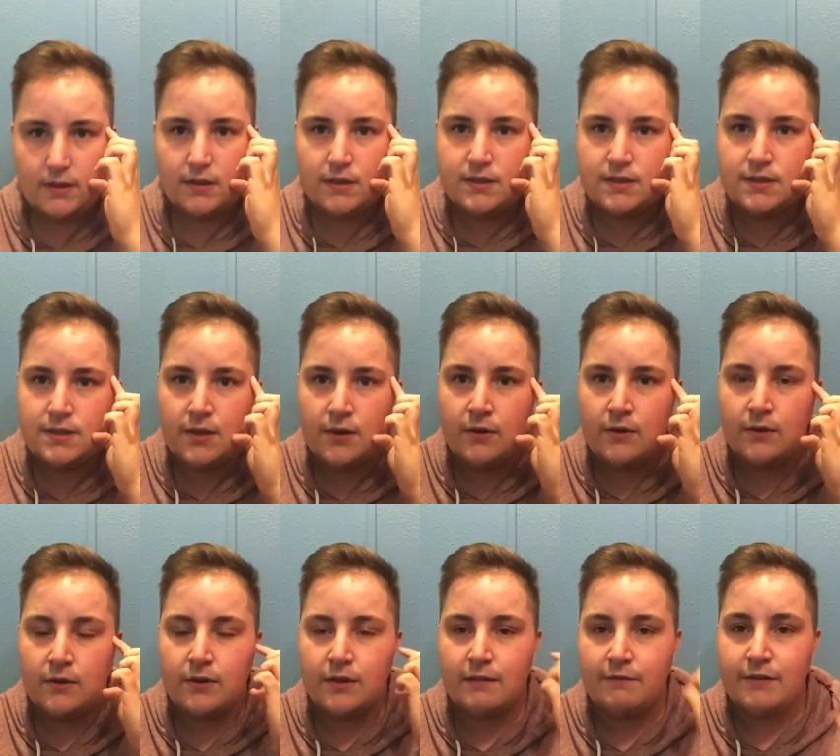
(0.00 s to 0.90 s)

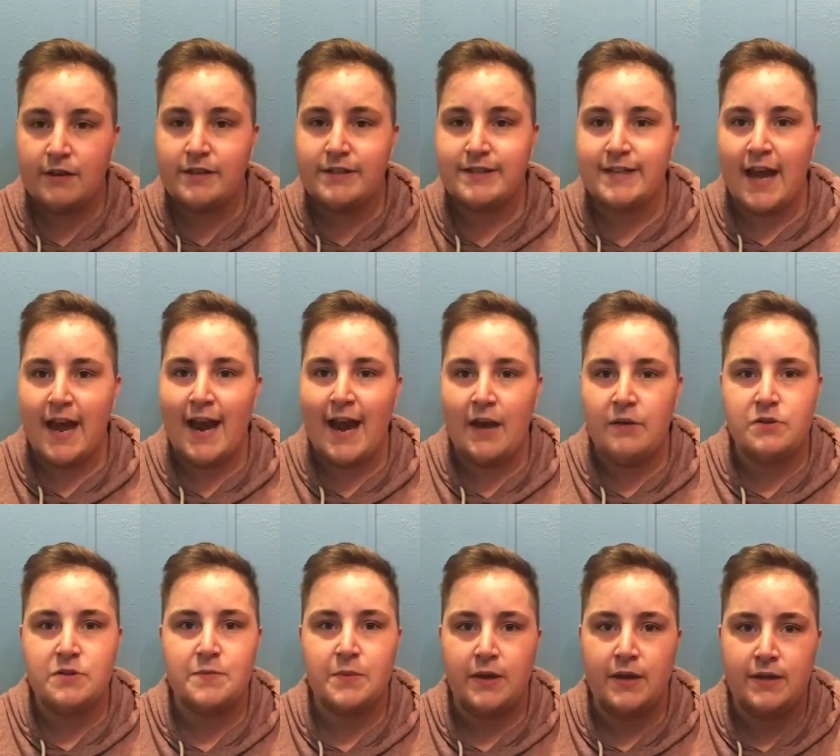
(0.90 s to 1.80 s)
So the first night I was
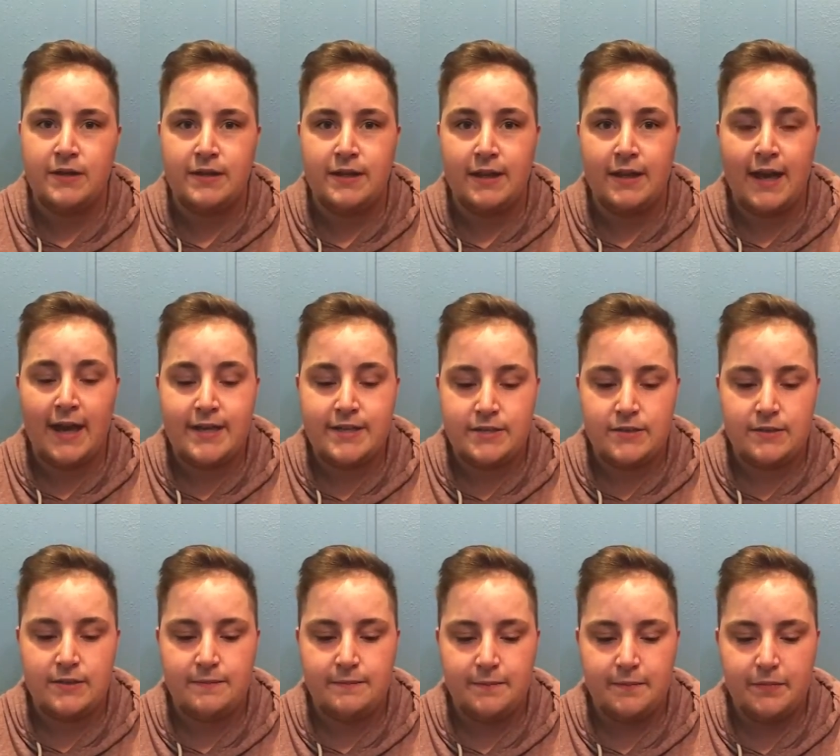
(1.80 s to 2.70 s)
put into the guys'
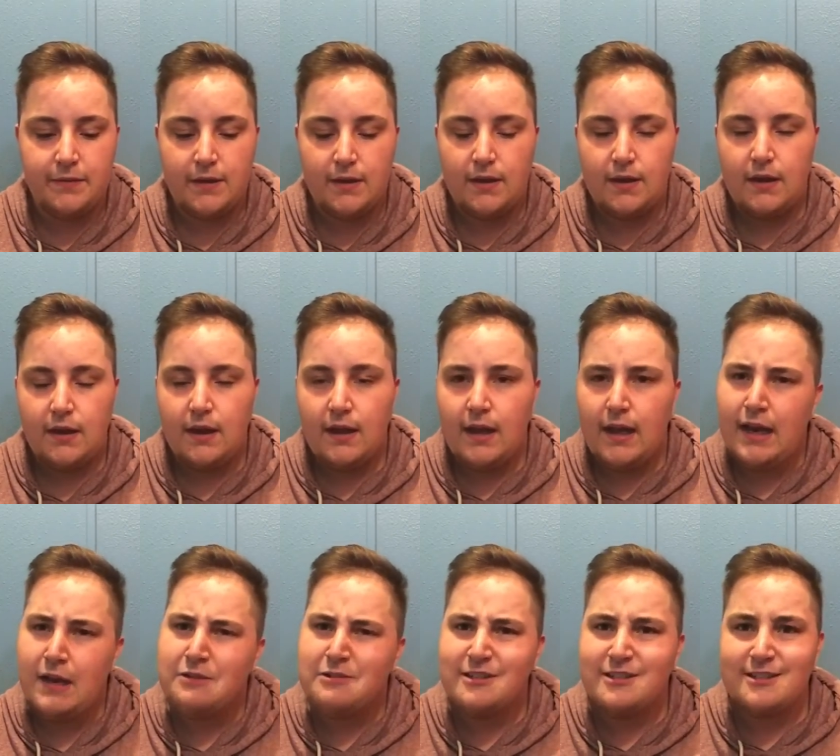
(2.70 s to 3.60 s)
dorm. And
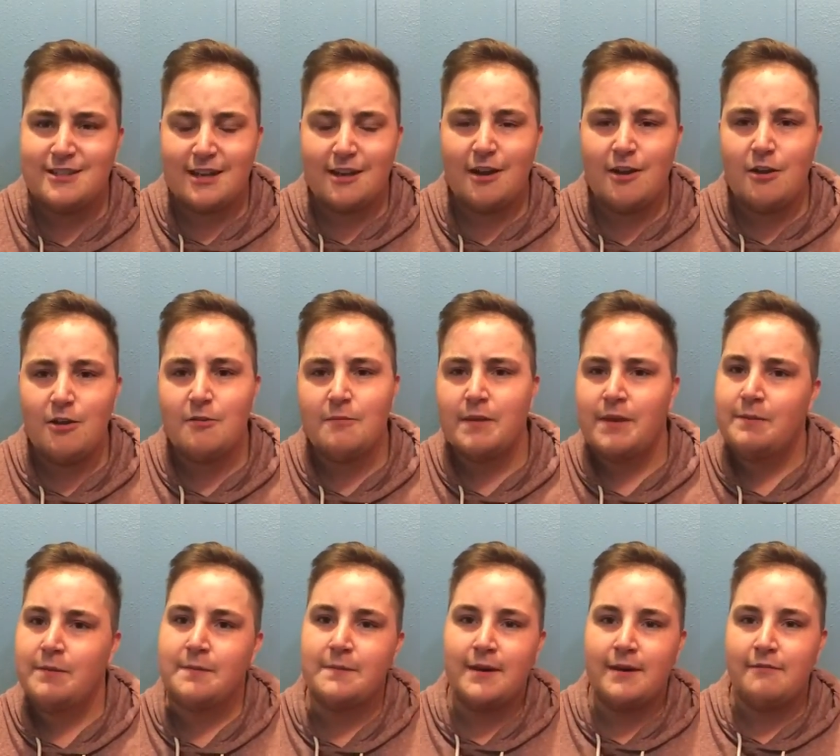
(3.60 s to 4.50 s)
I was just like, oh,
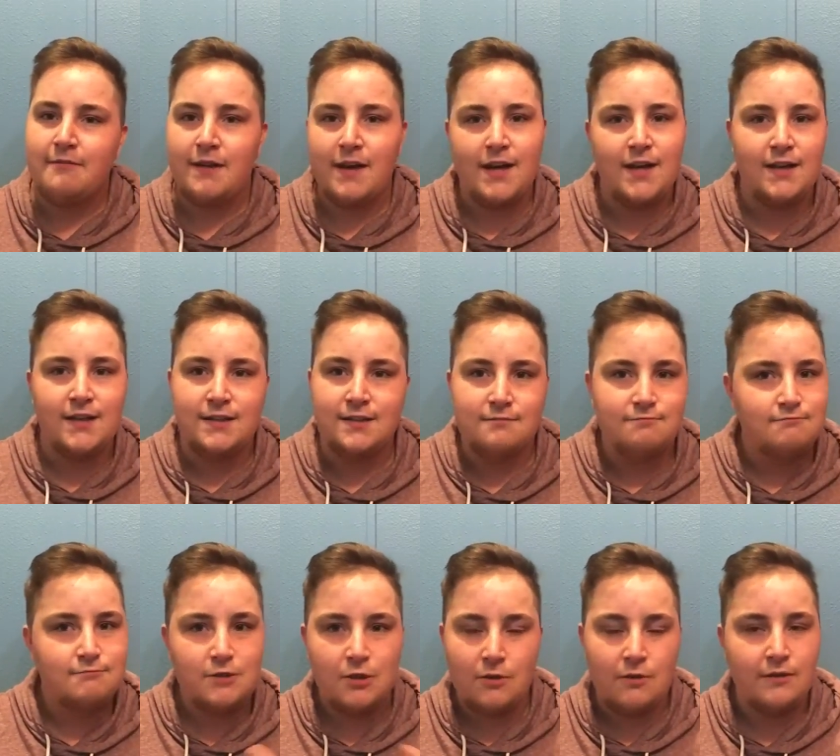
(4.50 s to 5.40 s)
maybe my friend
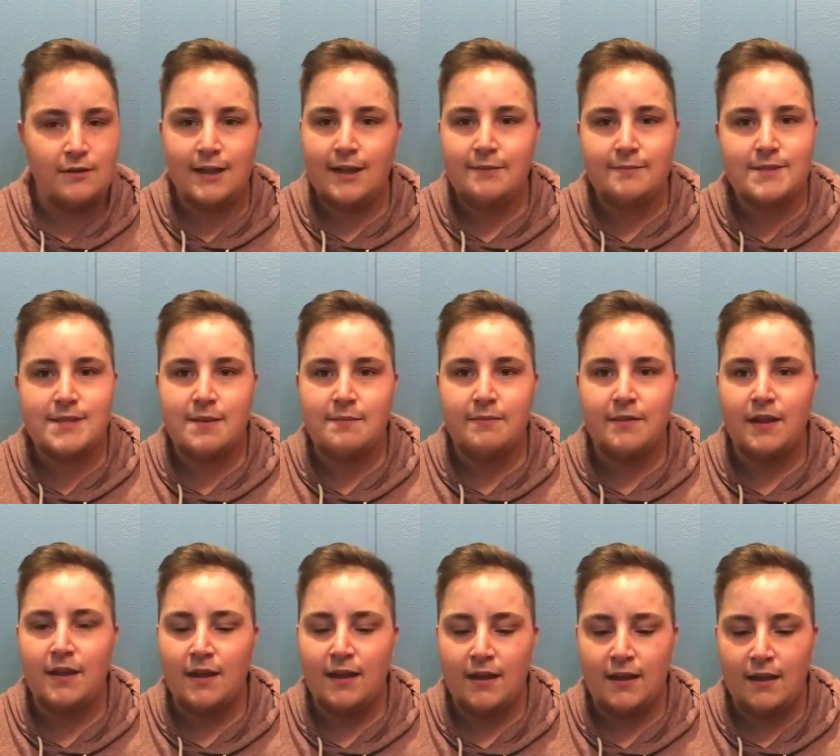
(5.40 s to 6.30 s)
told them
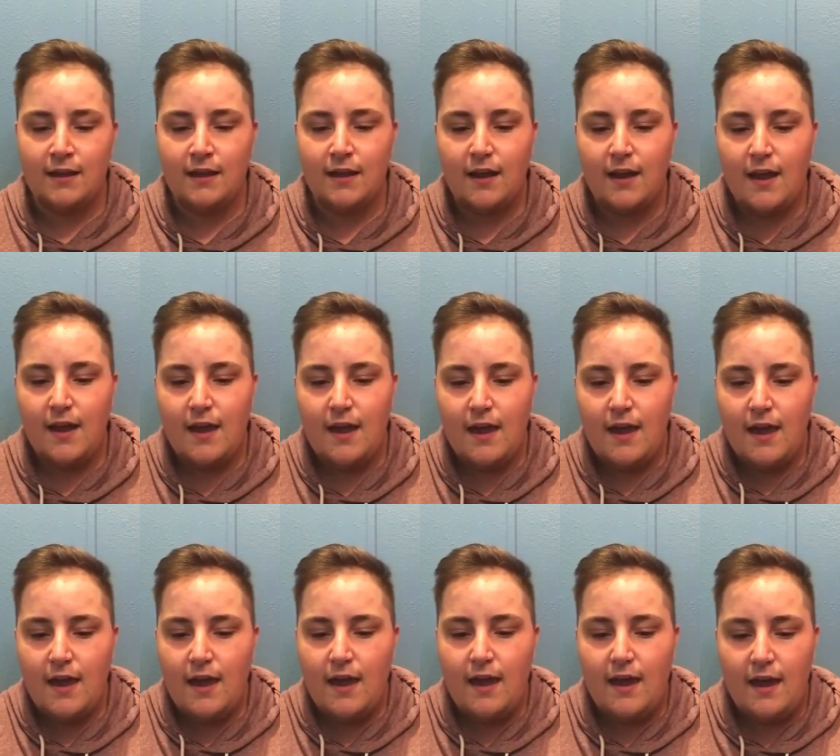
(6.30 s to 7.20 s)
something.
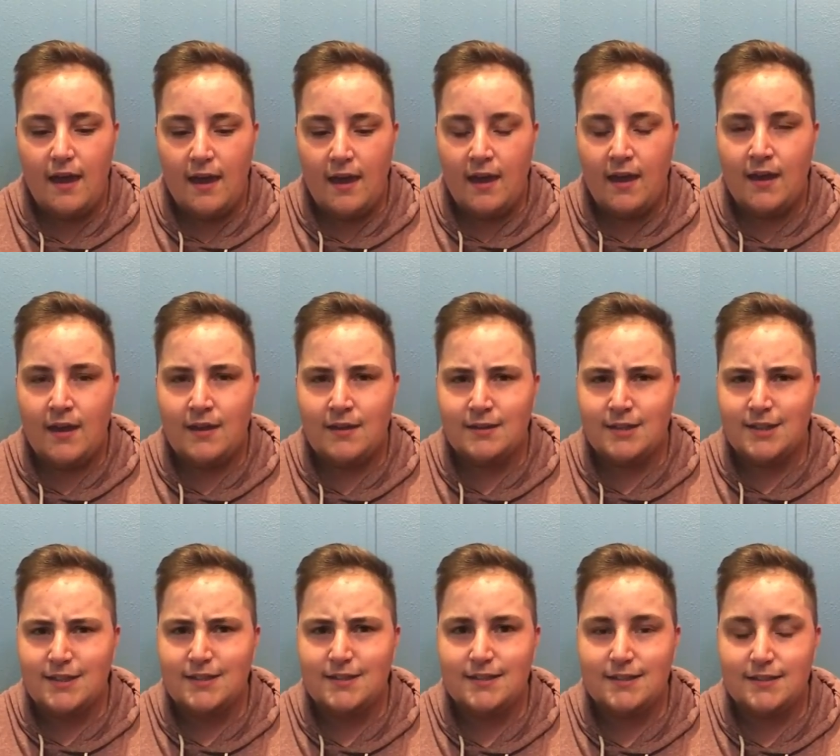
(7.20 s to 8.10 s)

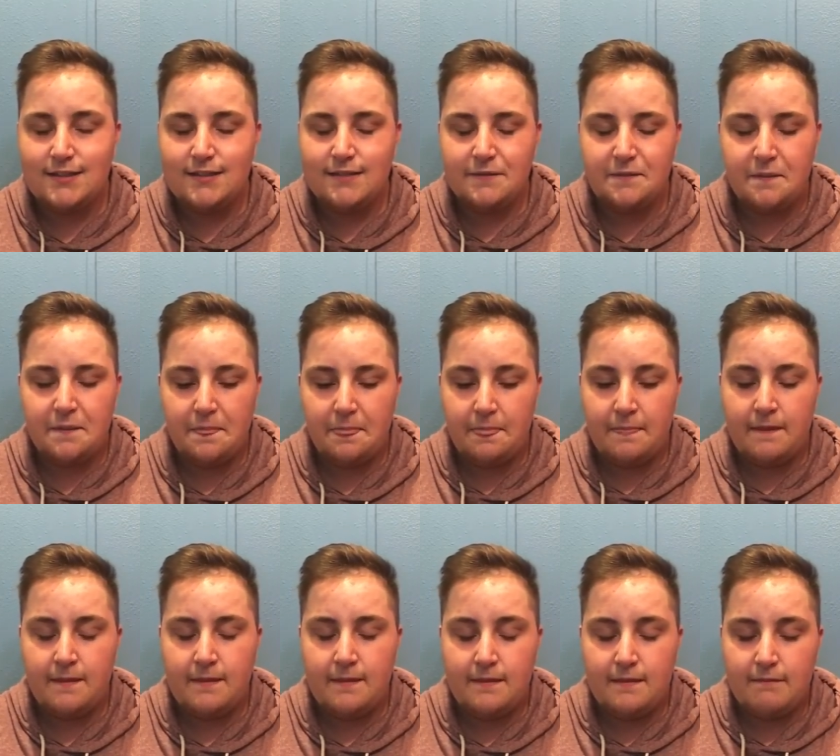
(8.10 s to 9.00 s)
And
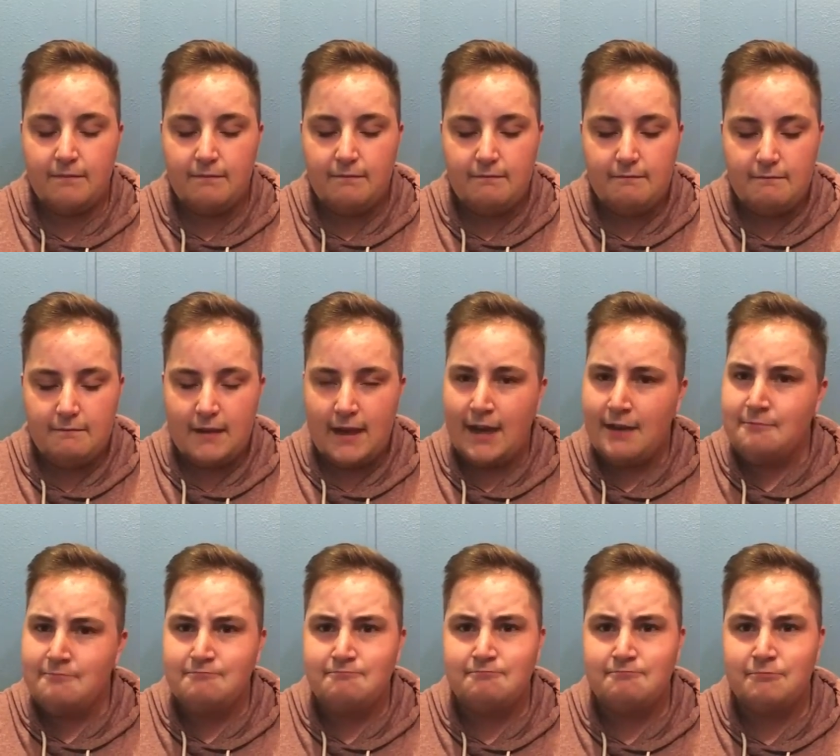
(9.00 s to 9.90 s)
I
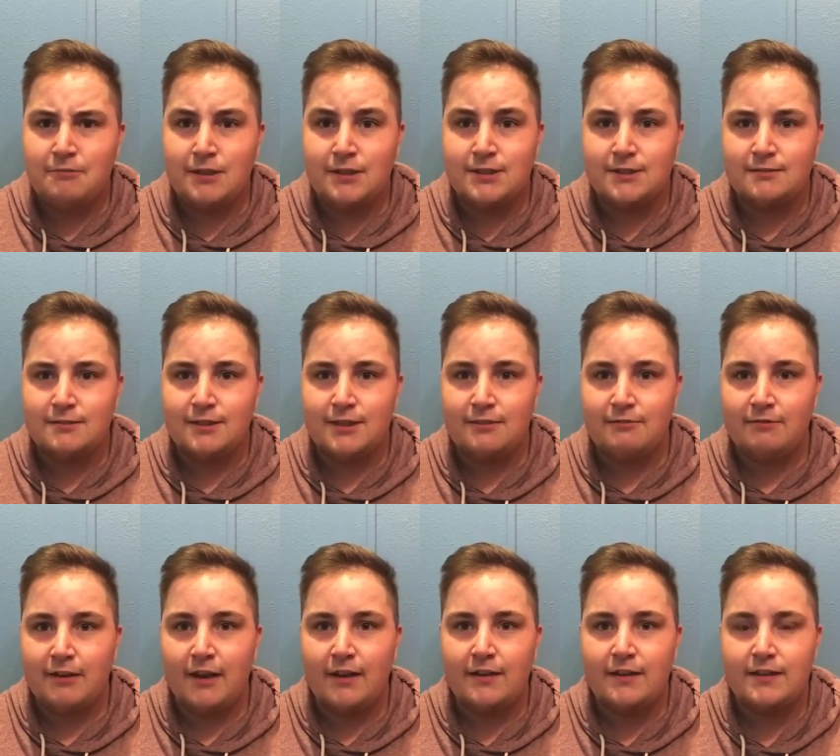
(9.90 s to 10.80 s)
wasn't really
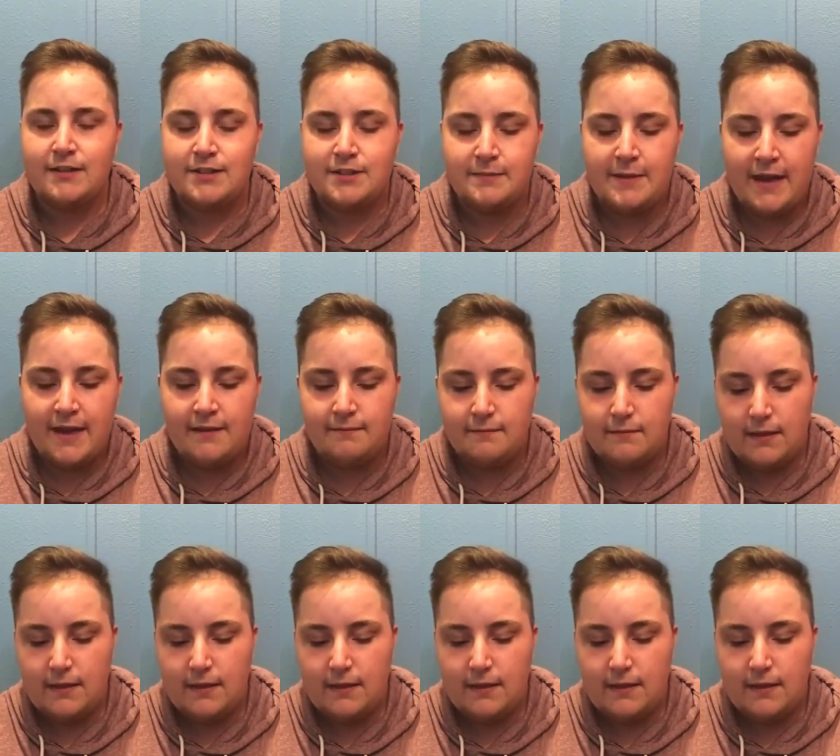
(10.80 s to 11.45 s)
fretting it too bad.